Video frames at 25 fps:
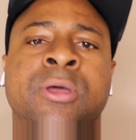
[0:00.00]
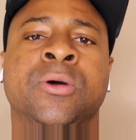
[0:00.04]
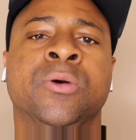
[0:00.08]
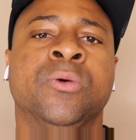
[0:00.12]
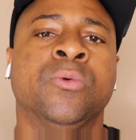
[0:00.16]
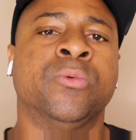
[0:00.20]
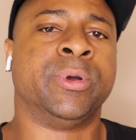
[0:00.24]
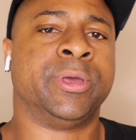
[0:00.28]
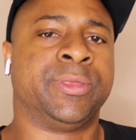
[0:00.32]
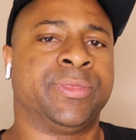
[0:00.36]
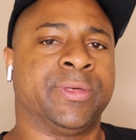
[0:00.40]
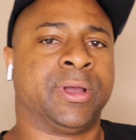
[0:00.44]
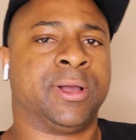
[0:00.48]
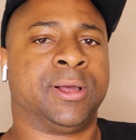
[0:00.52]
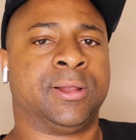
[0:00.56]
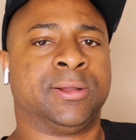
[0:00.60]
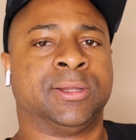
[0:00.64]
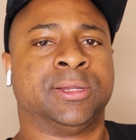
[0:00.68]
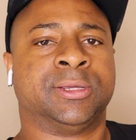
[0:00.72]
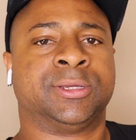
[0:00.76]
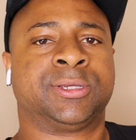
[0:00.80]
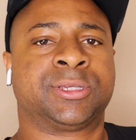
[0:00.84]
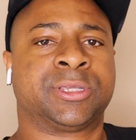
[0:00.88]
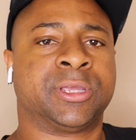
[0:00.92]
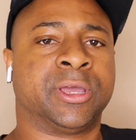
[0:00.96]
with all
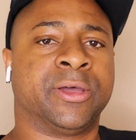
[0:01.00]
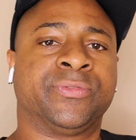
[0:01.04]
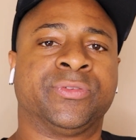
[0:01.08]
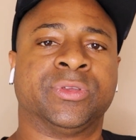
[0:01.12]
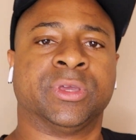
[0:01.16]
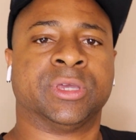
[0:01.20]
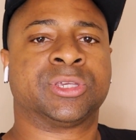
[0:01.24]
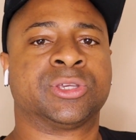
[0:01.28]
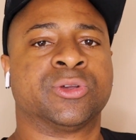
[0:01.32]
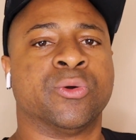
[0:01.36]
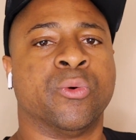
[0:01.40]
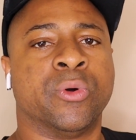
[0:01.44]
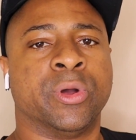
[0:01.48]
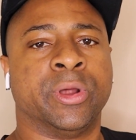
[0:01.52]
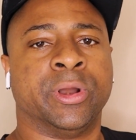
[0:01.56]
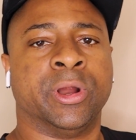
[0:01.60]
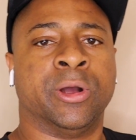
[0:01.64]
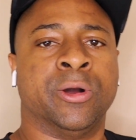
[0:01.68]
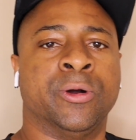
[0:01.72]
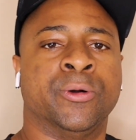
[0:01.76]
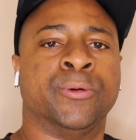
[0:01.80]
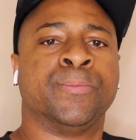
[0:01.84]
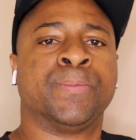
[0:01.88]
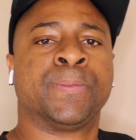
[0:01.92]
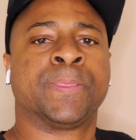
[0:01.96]
the stuff that's going
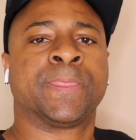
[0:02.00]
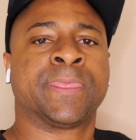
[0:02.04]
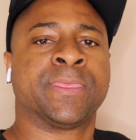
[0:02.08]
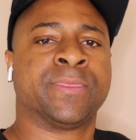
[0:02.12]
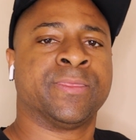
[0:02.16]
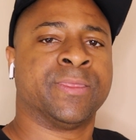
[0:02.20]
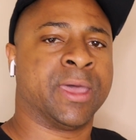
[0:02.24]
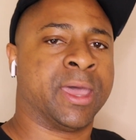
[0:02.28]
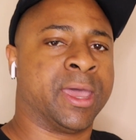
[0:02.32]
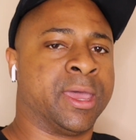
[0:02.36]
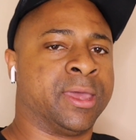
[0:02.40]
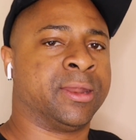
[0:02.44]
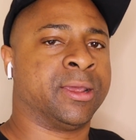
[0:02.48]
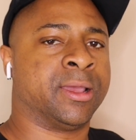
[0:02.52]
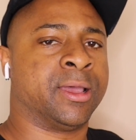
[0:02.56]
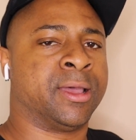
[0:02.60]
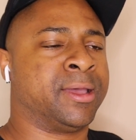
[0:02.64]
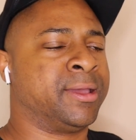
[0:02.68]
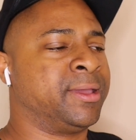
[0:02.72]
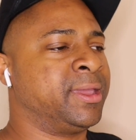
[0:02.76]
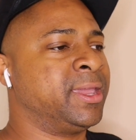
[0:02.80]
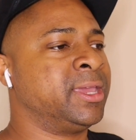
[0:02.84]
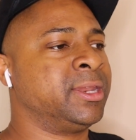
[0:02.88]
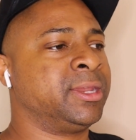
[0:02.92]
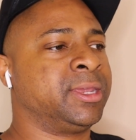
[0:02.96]
on, that
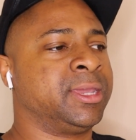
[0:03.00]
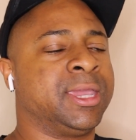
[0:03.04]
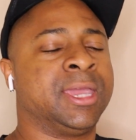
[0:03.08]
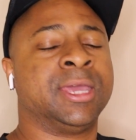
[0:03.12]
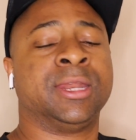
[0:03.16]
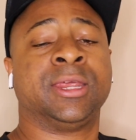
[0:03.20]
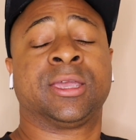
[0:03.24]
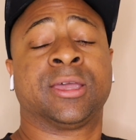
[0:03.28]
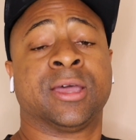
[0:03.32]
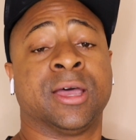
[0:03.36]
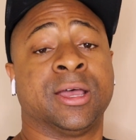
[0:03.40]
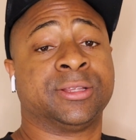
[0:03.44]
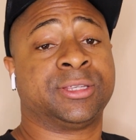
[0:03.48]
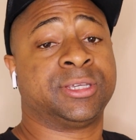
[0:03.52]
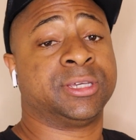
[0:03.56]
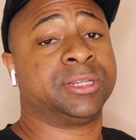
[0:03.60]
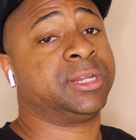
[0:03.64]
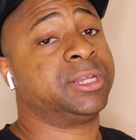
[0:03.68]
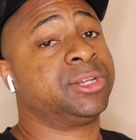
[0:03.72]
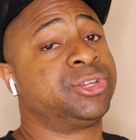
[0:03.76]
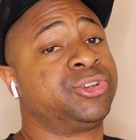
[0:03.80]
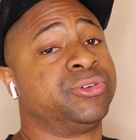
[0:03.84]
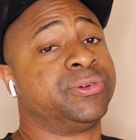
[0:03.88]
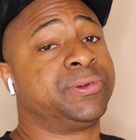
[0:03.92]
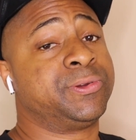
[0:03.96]
any content
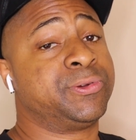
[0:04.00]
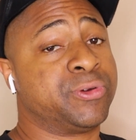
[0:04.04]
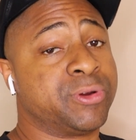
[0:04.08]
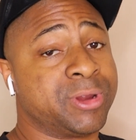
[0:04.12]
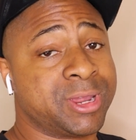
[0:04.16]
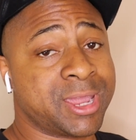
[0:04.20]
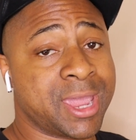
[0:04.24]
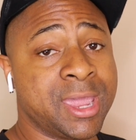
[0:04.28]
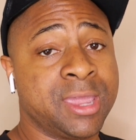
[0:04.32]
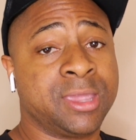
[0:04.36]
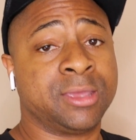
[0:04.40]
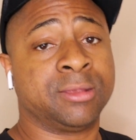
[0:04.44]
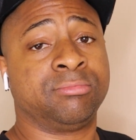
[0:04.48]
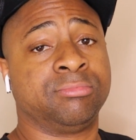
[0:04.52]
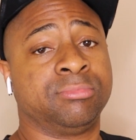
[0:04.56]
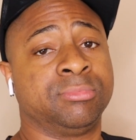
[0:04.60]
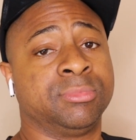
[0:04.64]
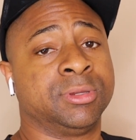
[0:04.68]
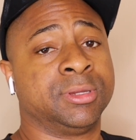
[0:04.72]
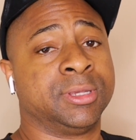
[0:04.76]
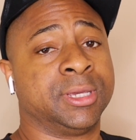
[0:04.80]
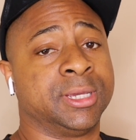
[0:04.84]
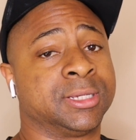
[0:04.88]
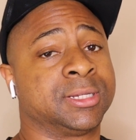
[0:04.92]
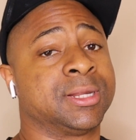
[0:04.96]
that you create
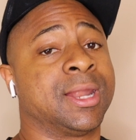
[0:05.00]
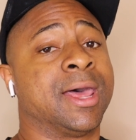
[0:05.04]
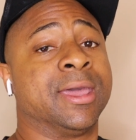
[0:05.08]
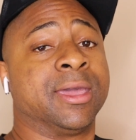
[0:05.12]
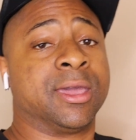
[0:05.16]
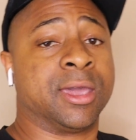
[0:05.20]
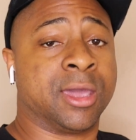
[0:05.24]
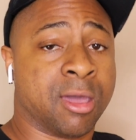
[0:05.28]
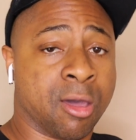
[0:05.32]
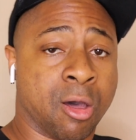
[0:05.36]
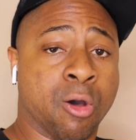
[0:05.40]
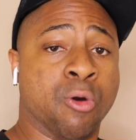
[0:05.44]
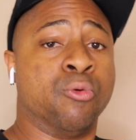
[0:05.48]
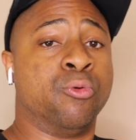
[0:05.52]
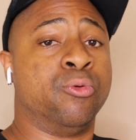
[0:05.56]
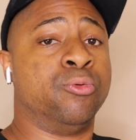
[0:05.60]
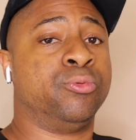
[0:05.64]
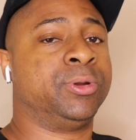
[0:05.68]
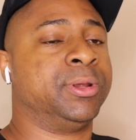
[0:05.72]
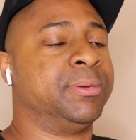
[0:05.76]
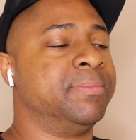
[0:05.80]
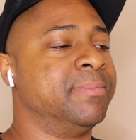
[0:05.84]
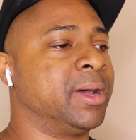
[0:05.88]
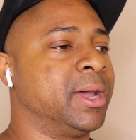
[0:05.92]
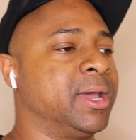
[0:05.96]
is like
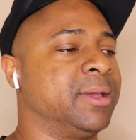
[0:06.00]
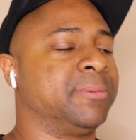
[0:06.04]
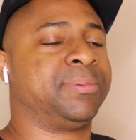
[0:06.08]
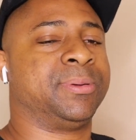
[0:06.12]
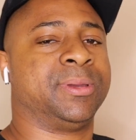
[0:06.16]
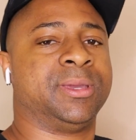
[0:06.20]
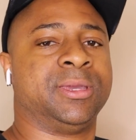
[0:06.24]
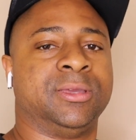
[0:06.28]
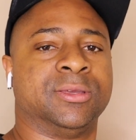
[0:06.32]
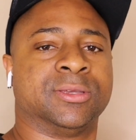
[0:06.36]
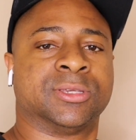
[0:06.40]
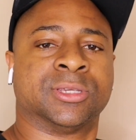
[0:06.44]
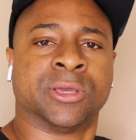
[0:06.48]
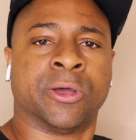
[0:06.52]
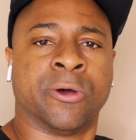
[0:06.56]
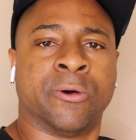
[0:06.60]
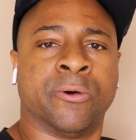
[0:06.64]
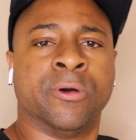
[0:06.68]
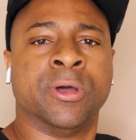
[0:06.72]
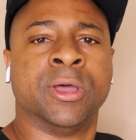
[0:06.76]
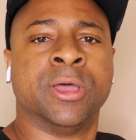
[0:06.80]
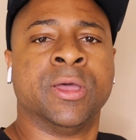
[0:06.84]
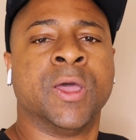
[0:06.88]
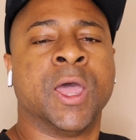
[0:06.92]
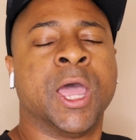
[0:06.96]
gold, in my opinion.
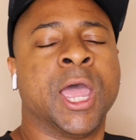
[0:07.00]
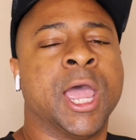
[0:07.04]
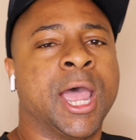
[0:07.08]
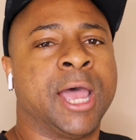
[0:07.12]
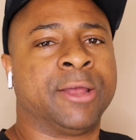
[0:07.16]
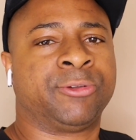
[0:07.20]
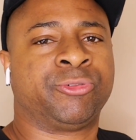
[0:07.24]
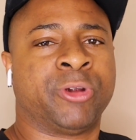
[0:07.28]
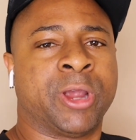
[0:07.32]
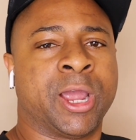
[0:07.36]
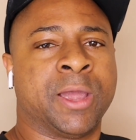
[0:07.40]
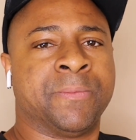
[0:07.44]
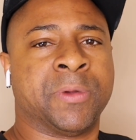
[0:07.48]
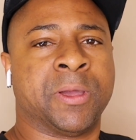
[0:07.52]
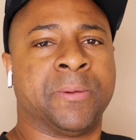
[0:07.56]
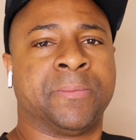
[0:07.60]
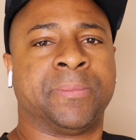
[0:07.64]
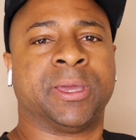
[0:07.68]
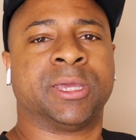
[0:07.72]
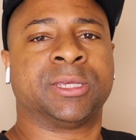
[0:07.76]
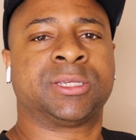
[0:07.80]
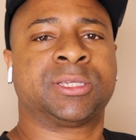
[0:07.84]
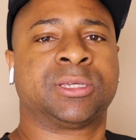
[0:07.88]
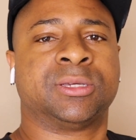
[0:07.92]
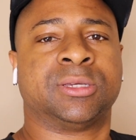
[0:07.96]
So I tried my
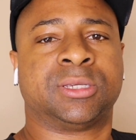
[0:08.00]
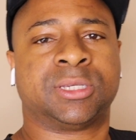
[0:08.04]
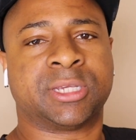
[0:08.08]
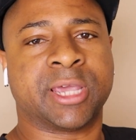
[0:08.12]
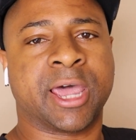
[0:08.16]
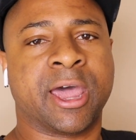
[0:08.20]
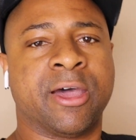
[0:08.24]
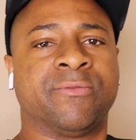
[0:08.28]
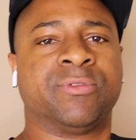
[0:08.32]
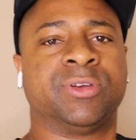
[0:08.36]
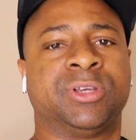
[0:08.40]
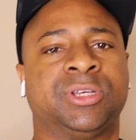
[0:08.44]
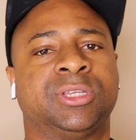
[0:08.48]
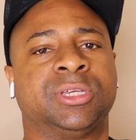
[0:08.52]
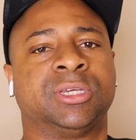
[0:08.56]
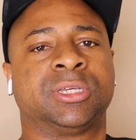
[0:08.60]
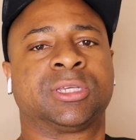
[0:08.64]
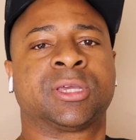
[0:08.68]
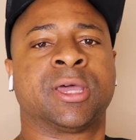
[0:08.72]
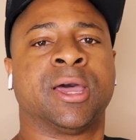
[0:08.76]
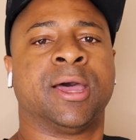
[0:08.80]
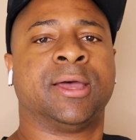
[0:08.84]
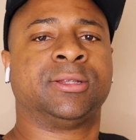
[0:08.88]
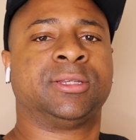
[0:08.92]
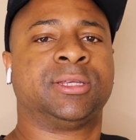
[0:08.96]
best to salvage this
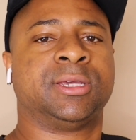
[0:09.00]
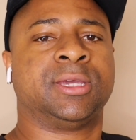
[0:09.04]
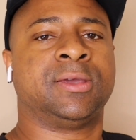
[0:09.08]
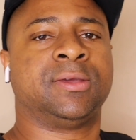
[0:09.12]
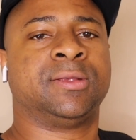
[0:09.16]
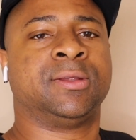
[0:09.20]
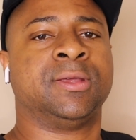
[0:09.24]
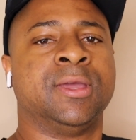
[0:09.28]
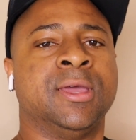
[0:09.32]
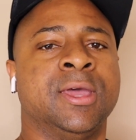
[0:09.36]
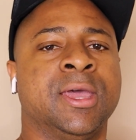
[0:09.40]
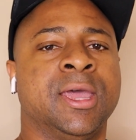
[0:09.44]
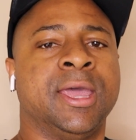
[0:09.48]
content